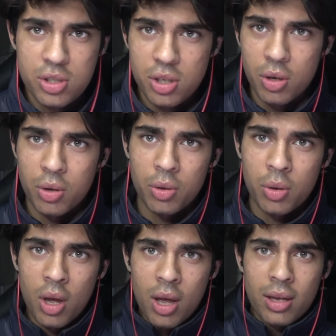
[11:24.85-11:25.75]

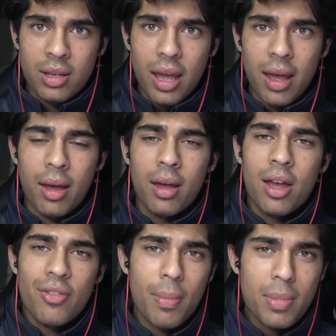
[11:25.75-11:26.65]
So yeah,
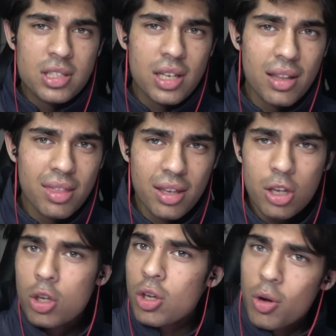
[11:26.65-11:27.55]
if I missed
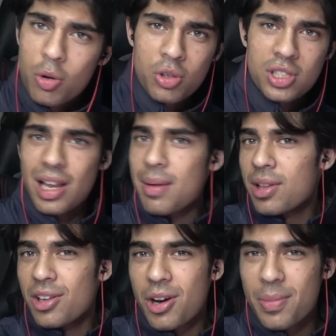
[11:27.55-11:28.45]
anything, go slate
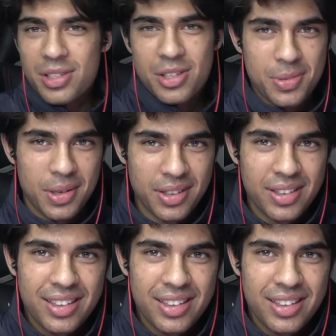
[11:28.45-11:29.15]
me in the comments as well.